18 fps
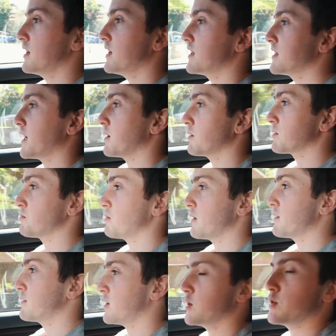That was
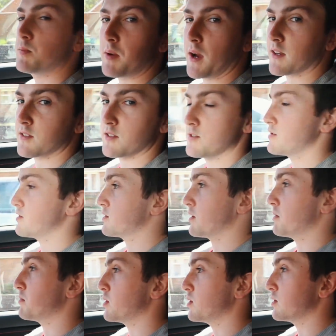with 2 passengers
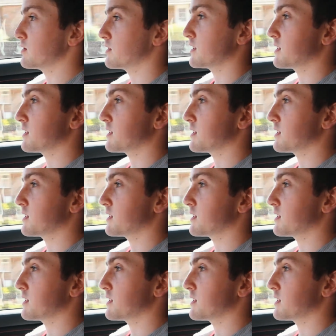on board,